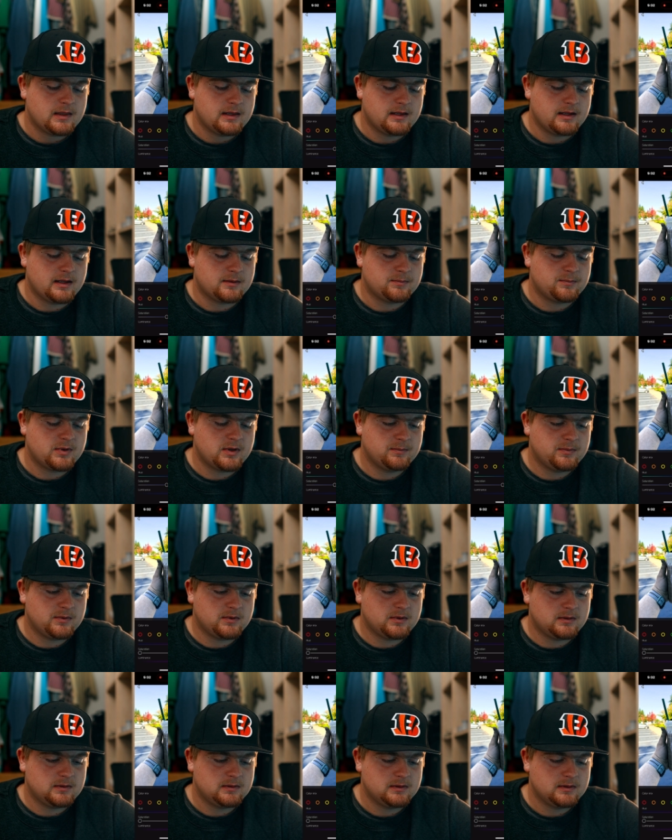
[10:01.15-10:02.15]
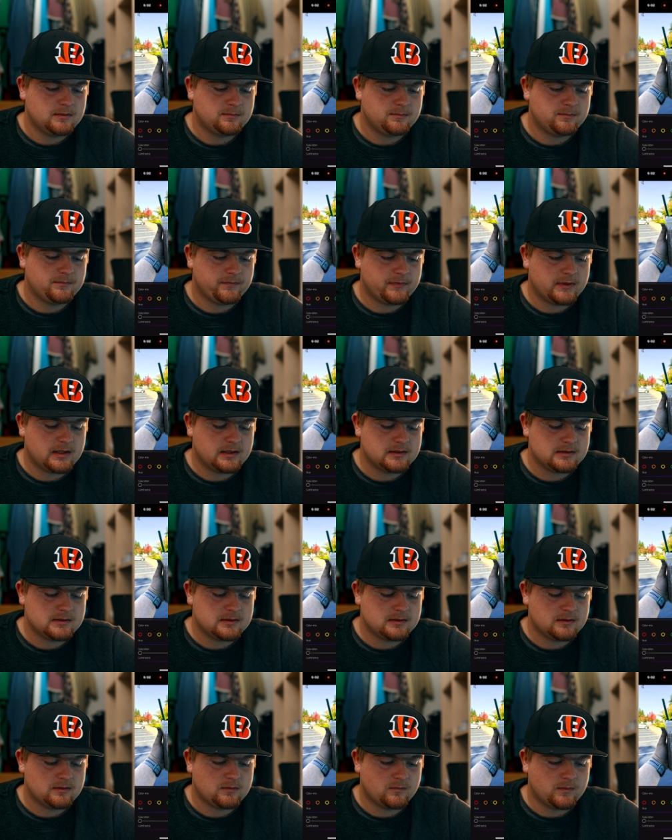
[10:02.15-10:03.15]
Now the purple,
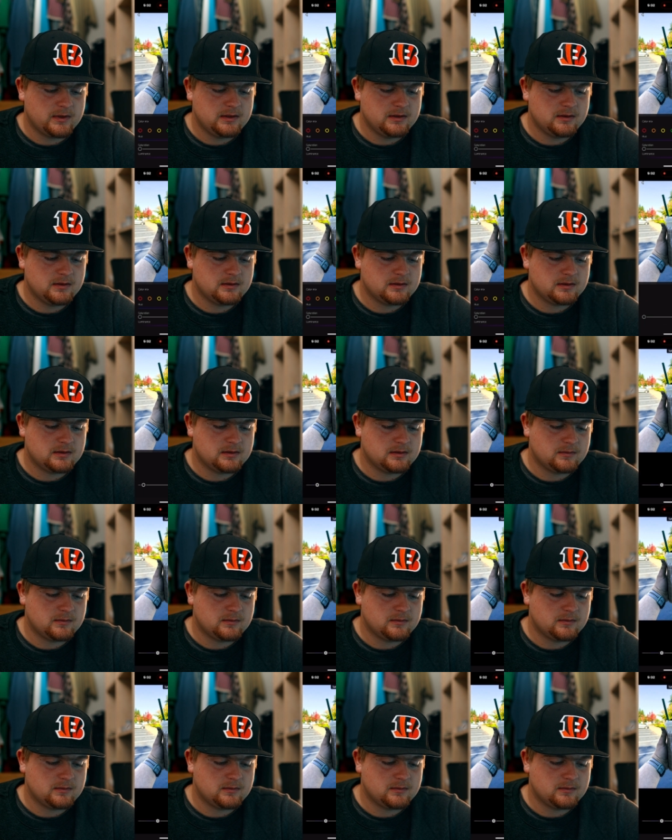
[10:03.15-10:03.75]
when you're,